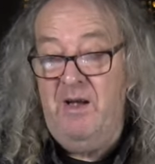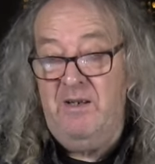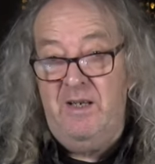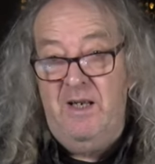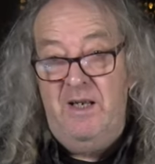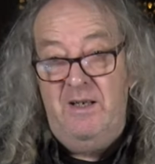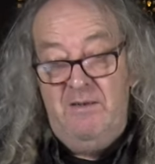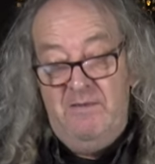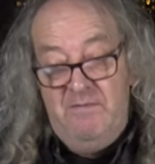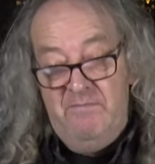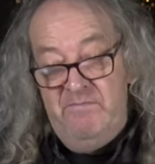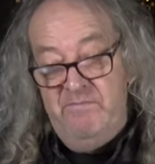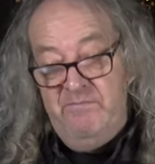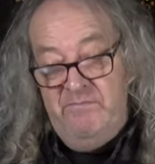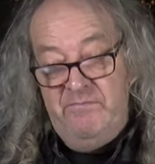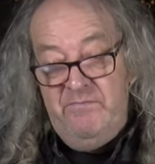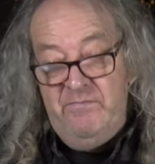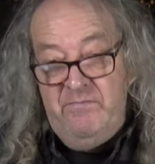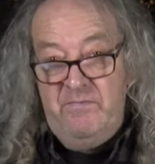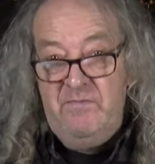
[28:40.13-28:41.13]
I think
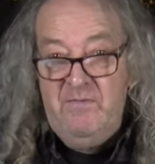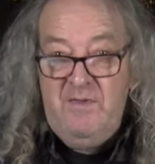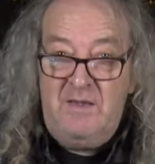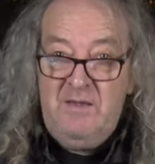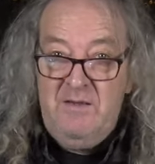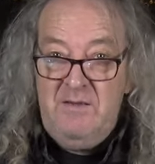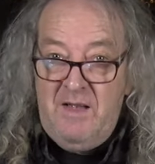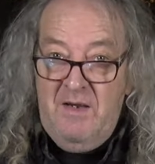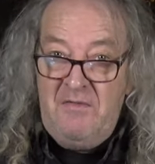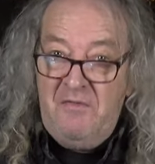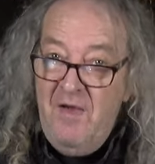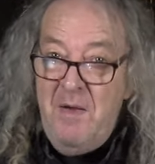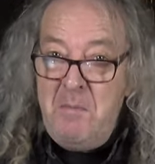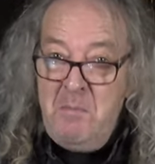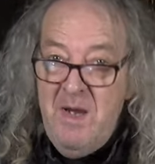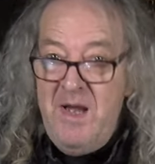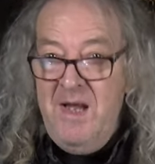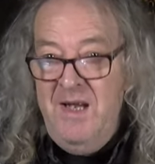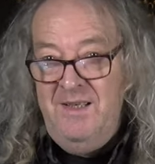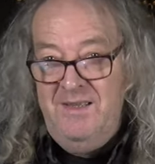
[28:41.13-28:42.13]
they fit
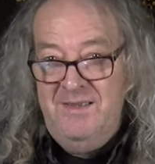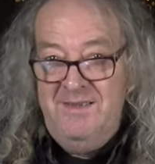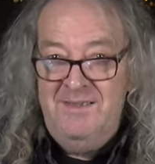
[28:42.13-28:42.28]
me, if